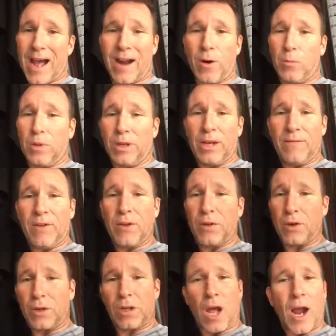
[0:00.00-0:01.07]
I don't believe you.
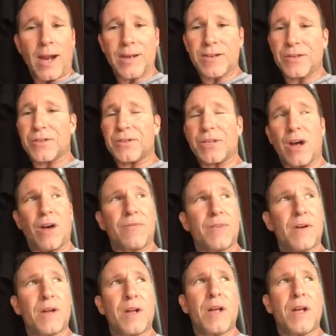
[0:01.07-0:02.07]
You're lying to yourself.